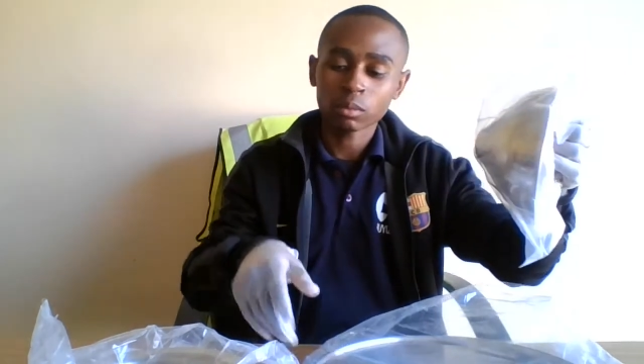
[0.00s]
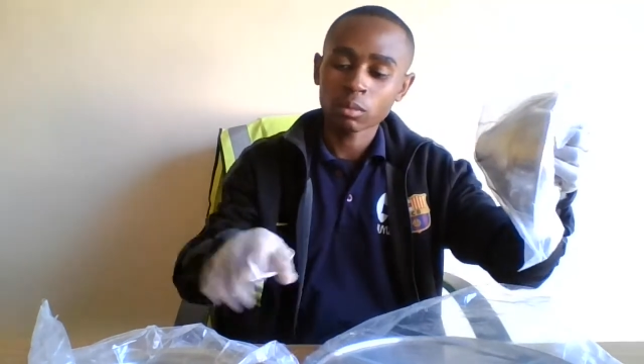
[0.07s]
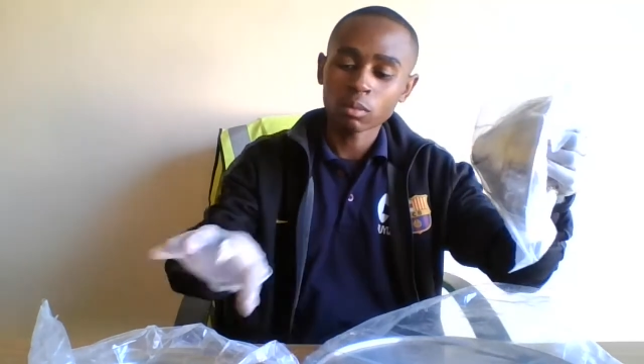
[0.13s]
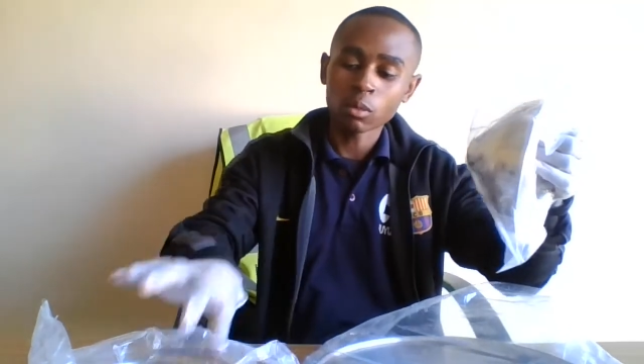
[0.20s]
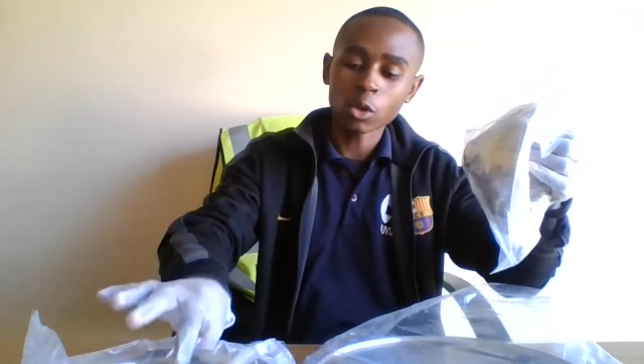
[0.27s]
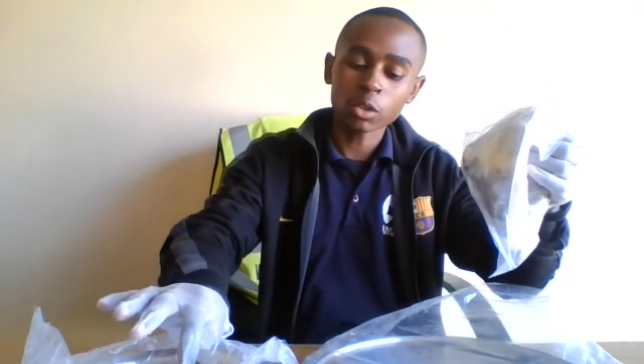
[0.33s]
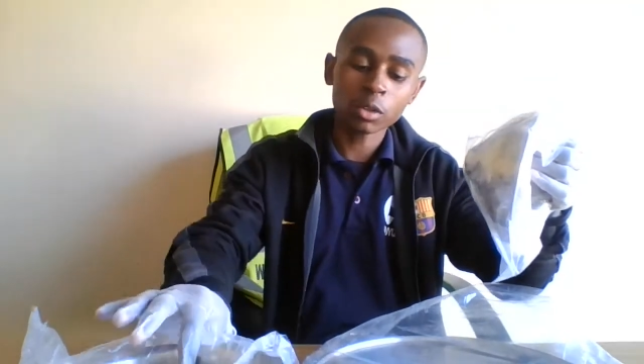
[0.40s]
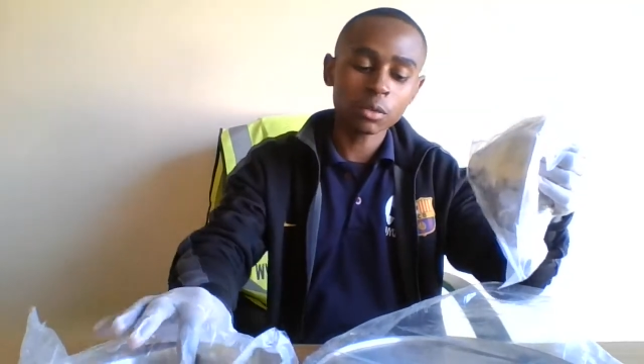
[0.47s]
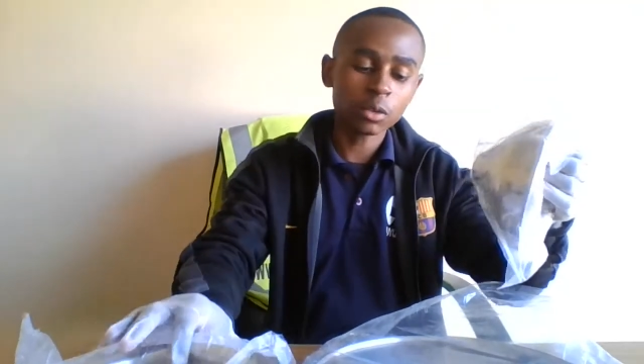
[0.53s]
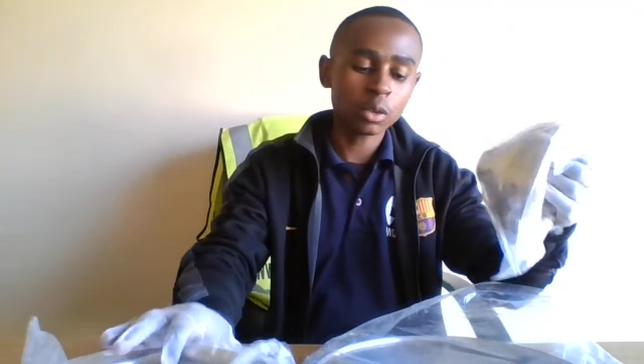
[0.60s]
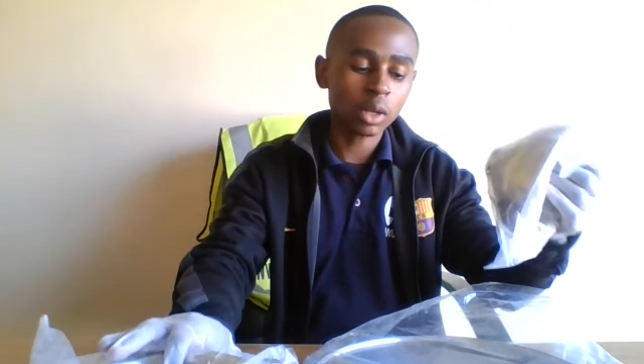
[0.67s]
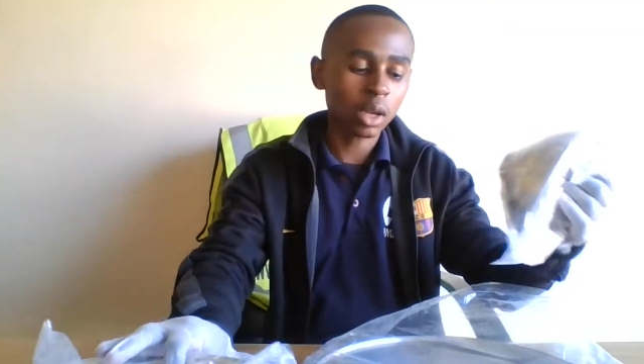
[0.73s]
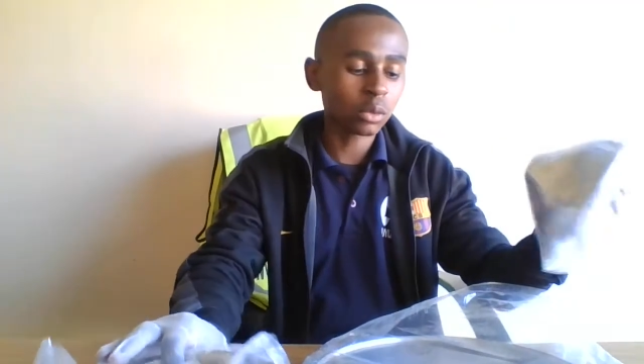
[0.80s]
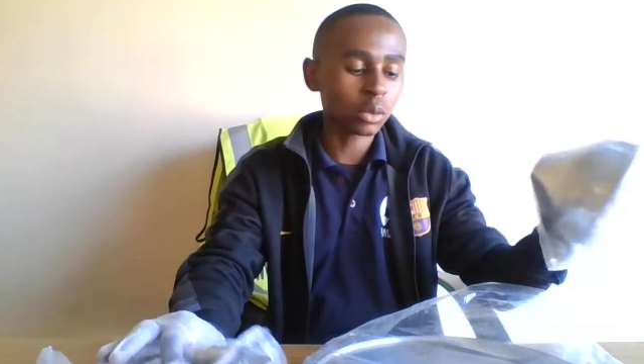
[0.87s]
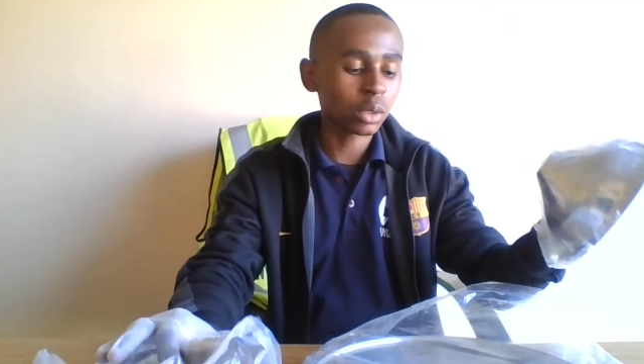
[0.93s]
most of you
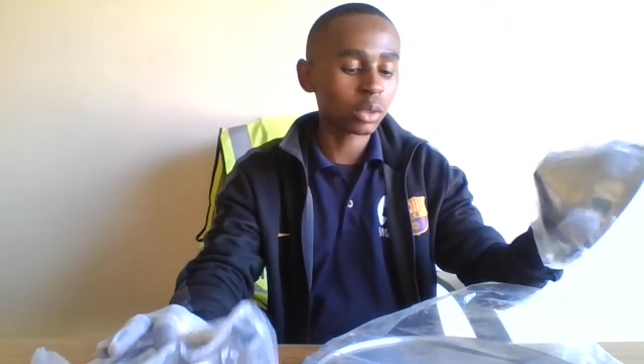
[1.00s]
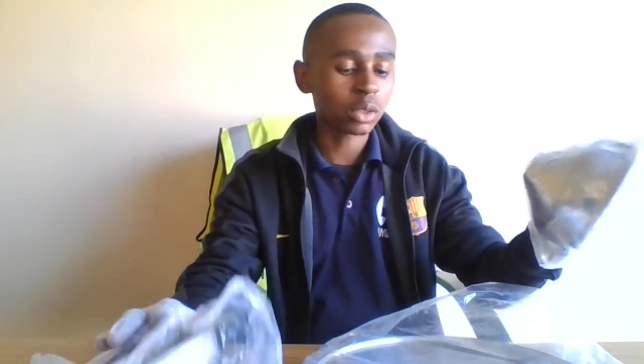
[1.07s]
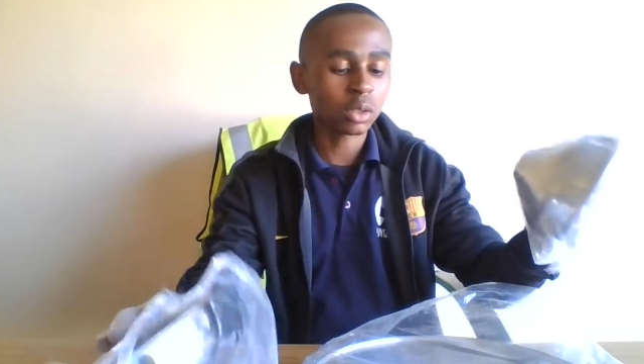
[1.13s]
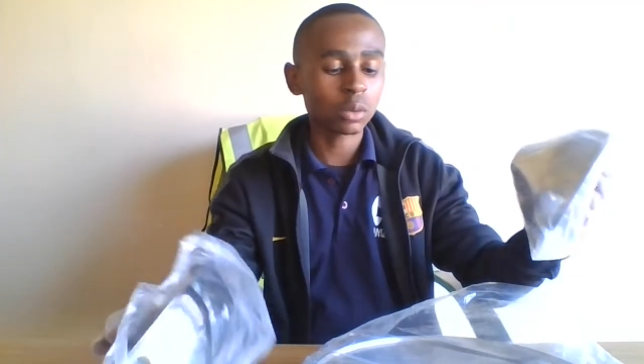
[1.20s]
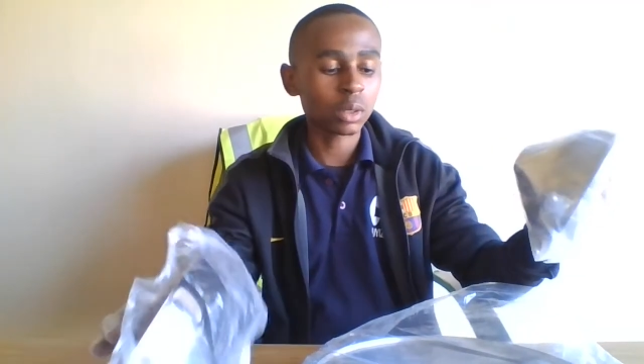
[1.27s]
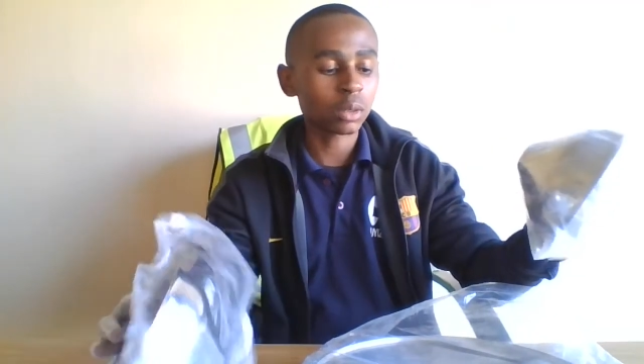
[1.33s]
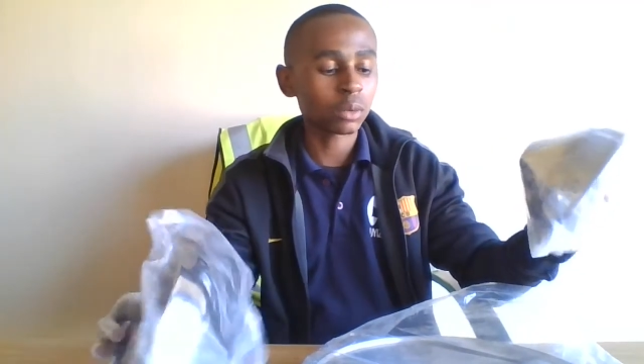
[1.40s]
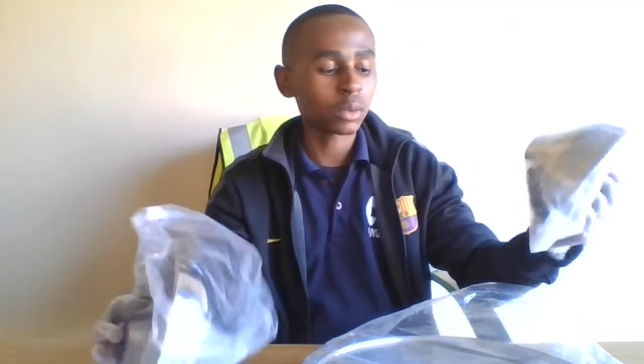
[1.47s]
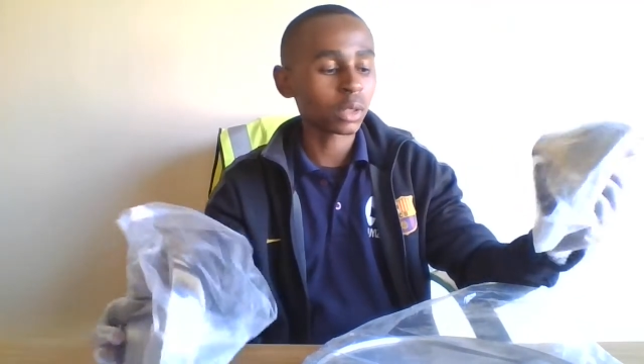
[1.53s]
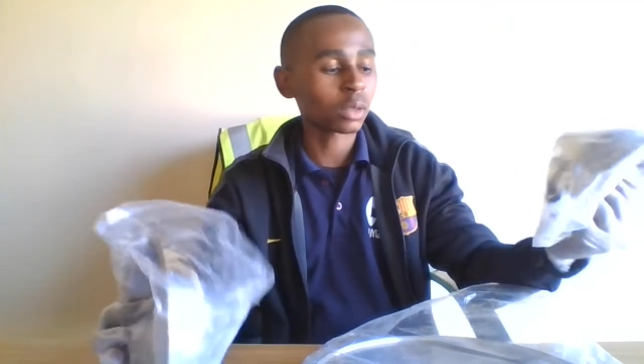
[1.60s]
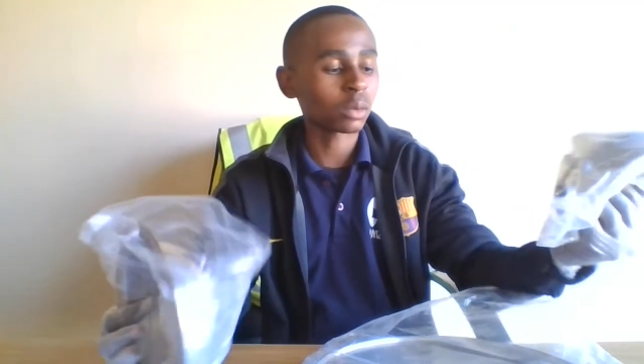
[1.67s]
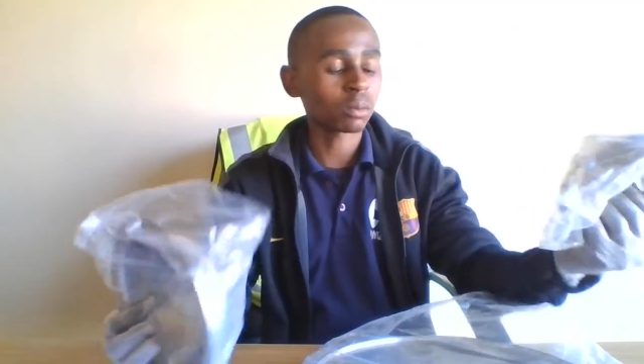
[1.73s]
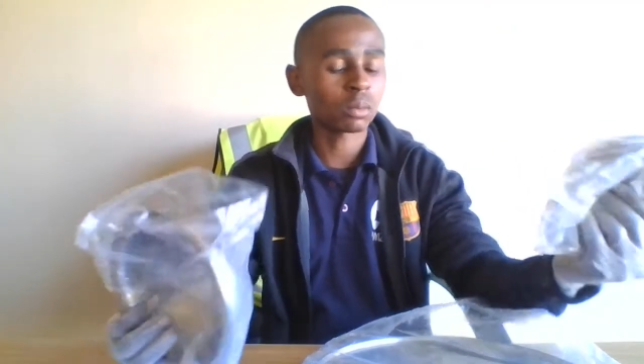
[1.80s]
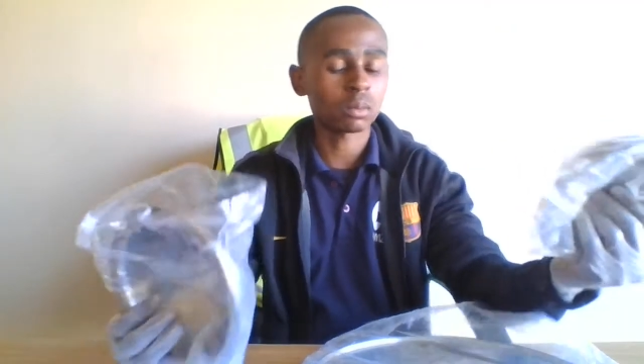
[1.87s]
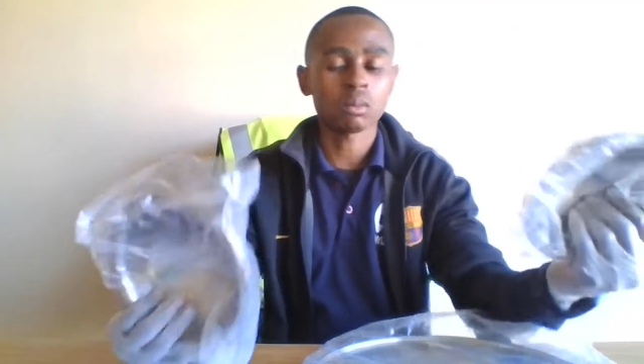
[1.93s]
guys, when you see one of these,